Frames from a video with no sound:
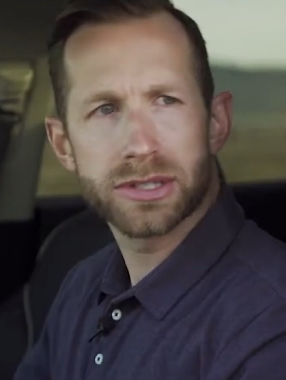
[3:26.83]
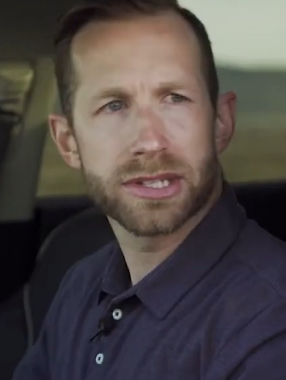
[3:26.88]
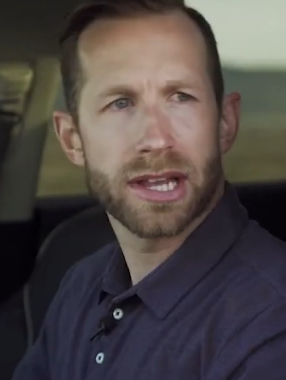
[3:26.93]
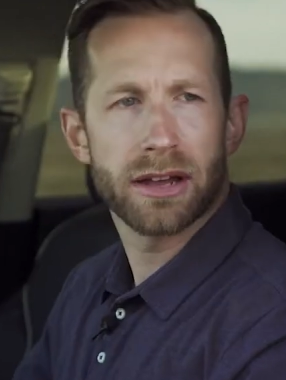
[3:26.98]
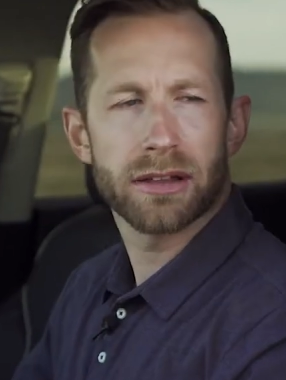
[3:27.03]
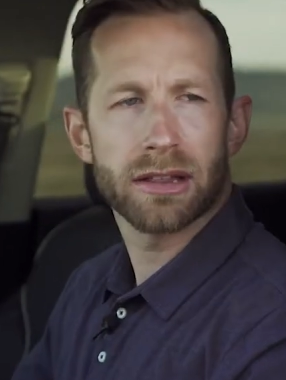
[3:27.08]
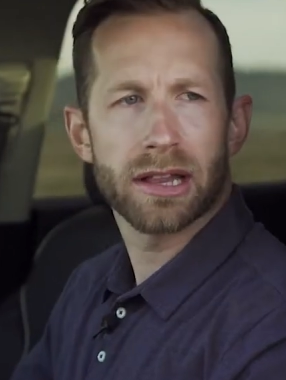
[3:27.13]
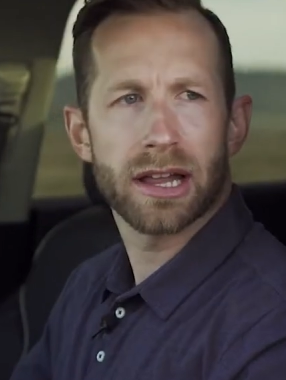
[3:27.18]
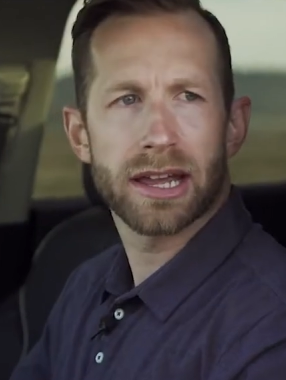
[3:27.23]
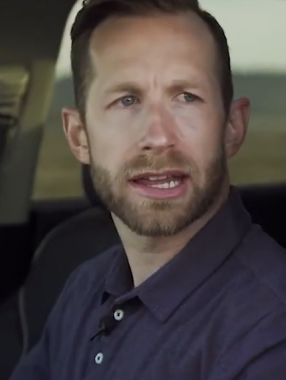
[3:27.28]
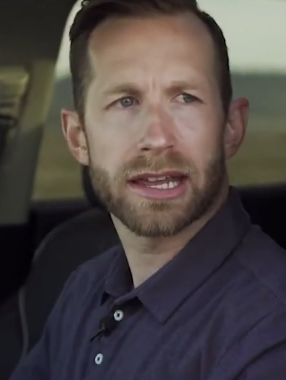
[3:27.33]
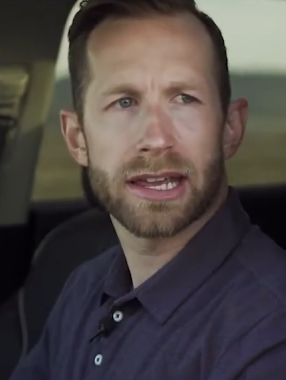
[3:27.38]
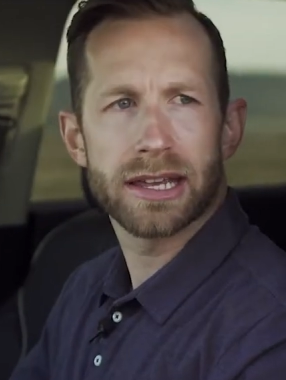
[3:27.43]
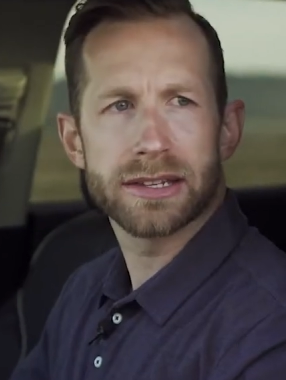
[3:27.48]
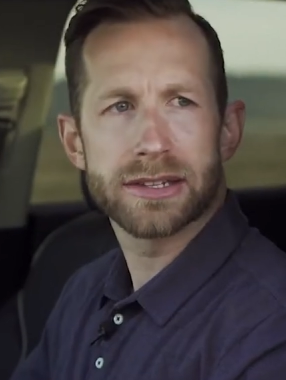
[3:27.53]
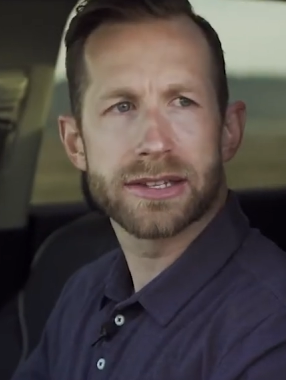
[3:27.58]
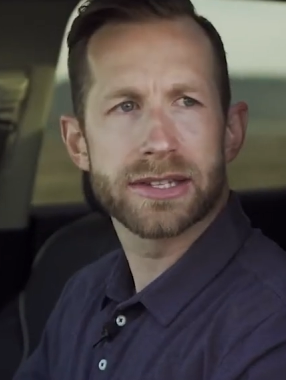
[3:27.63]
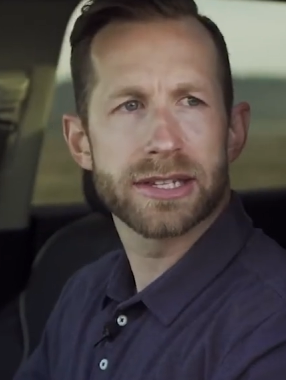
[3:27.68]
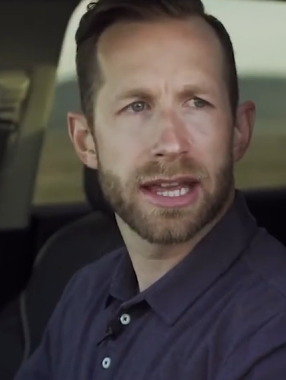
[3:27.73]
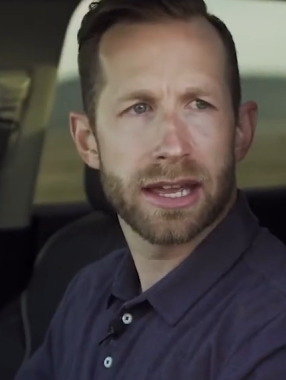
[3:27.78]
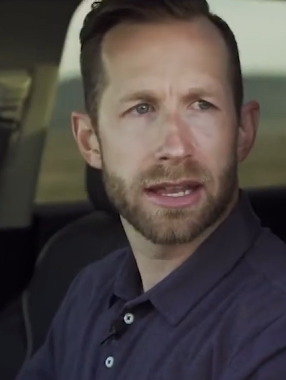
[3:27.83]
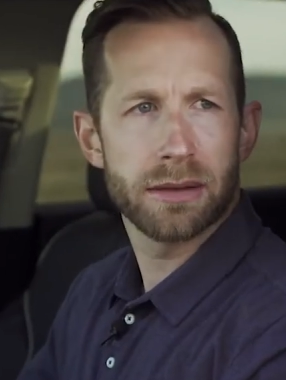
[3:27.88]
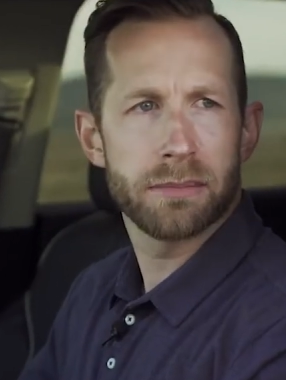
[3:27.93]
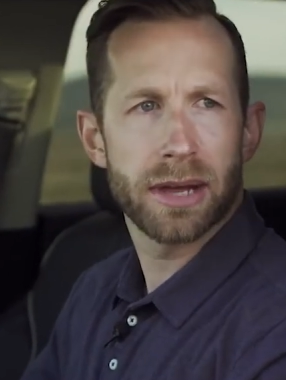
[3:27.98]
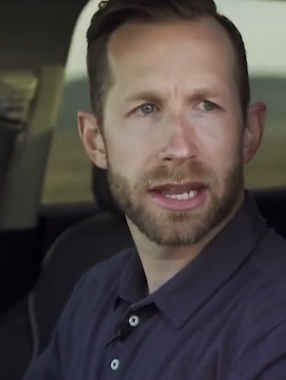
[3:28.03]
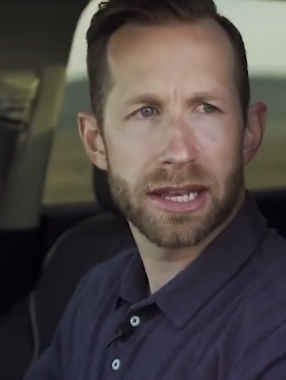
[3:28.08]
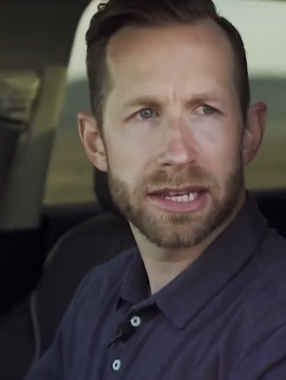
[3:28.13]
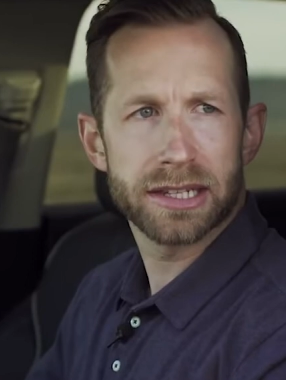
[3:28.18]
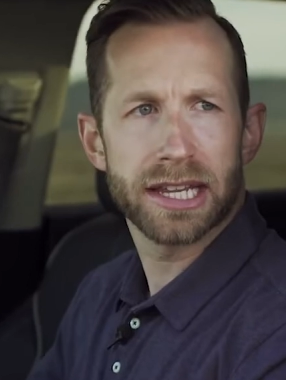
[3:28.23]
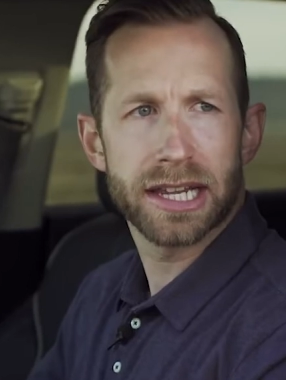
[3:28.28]
sound like a Zen
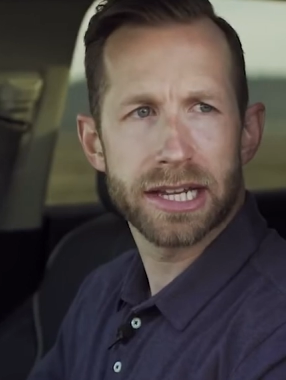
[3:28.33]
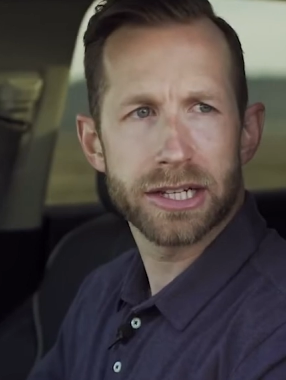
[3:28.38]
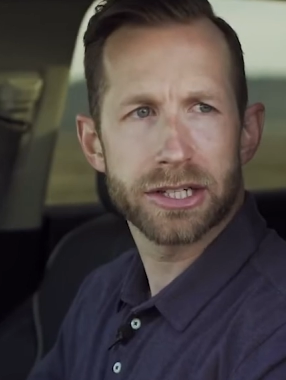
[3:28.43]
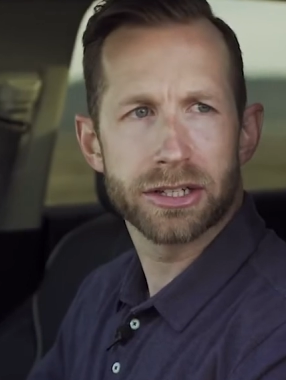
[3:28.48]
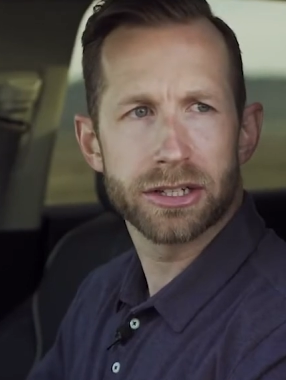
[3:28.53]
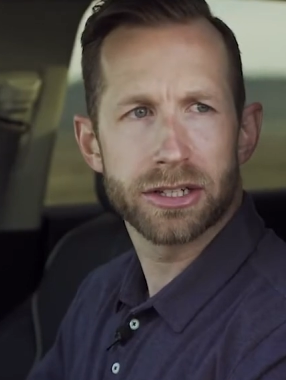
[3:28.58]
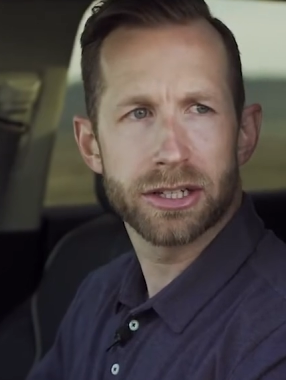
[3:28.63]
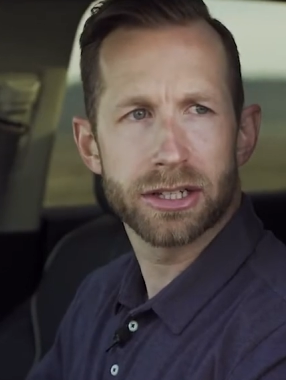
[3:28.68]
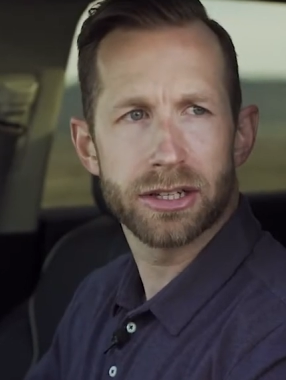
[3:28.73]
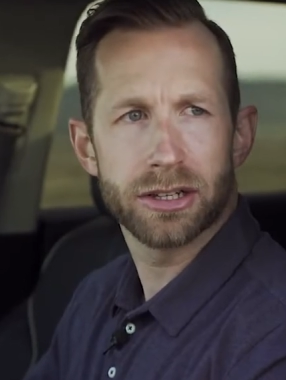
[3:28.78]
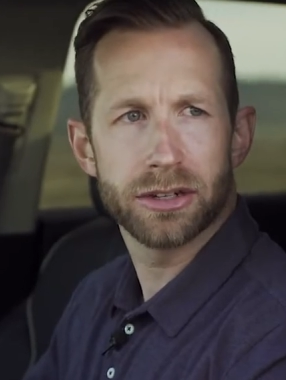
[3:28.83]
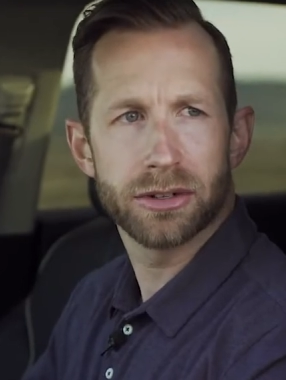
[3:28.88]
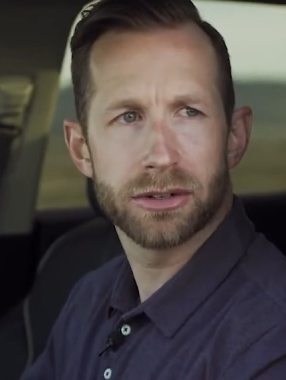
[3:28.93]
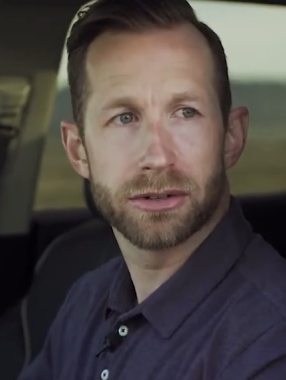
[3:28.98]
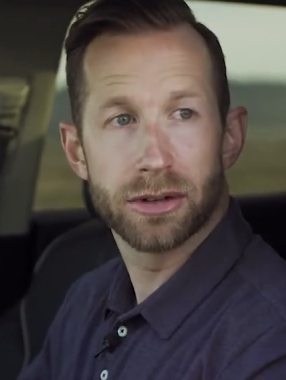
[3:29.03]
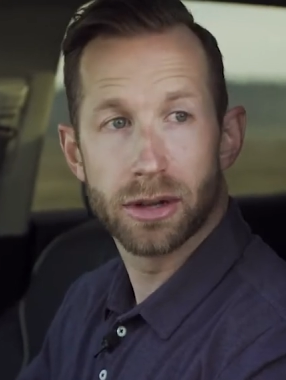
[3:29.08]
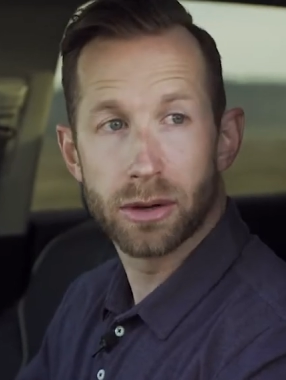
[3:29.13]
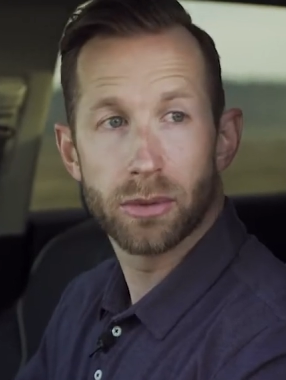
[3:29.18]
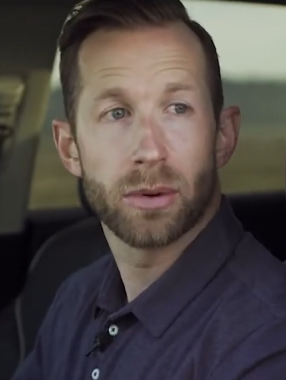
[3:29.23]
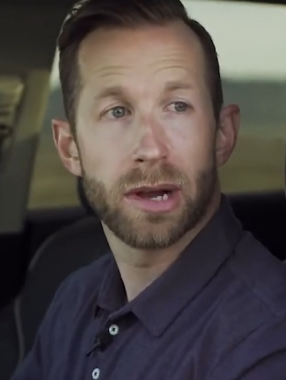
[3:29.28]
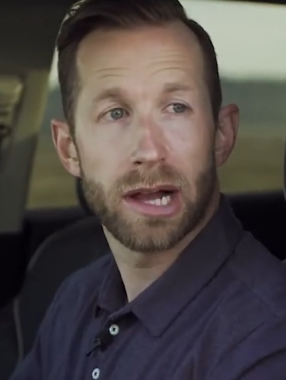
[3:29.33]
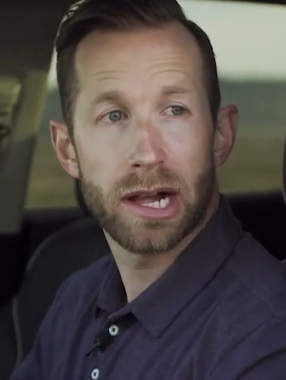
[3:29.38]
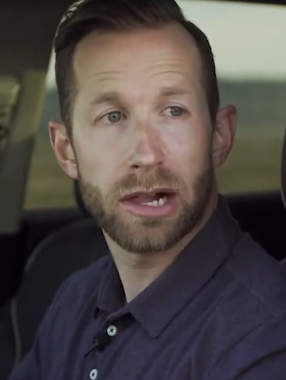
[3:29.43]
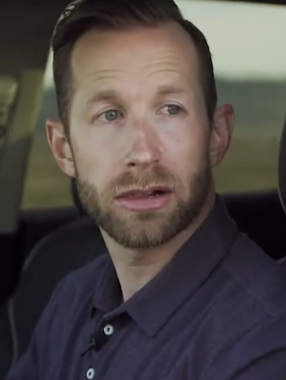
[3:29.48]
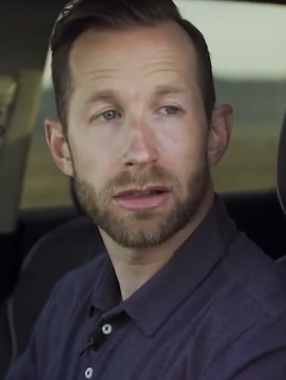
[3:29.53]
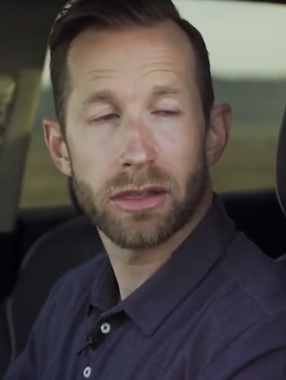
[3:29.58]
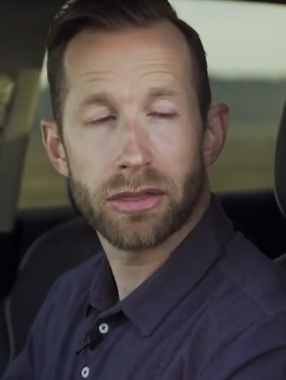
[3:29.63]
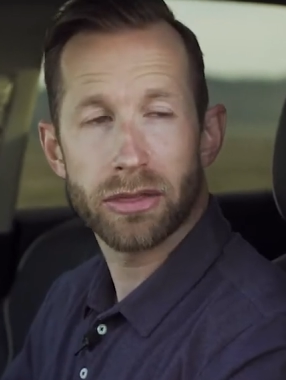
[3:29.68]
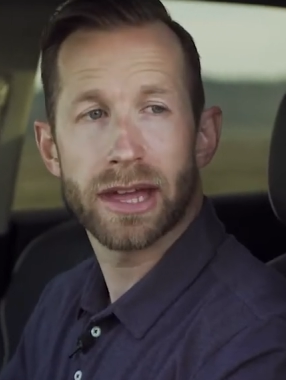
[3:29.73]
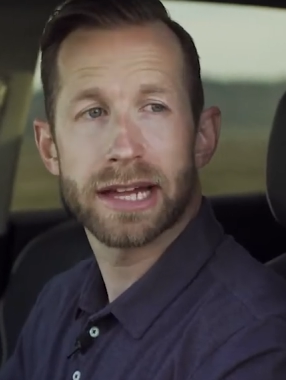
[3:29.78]
meditation to you,
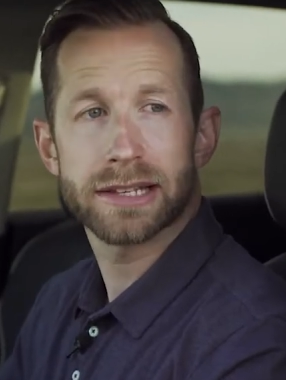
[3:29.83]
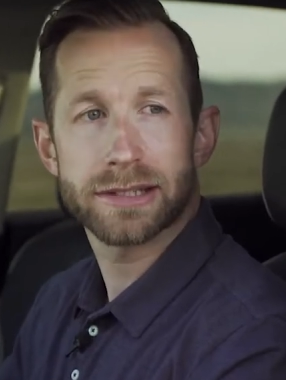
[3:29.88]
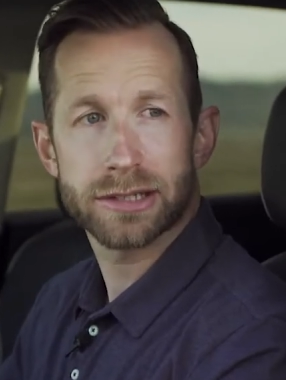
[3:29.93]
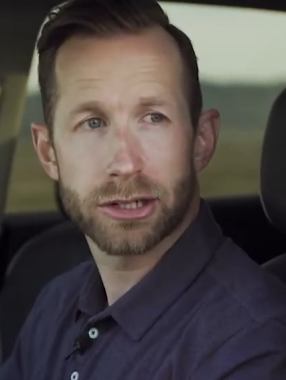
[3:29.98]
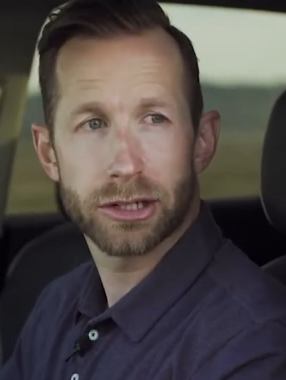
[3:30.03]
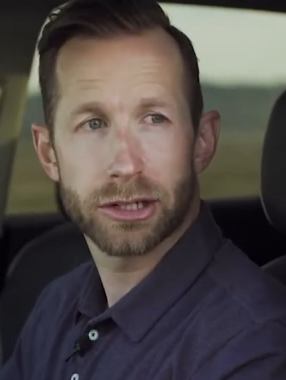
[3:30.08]
well, that's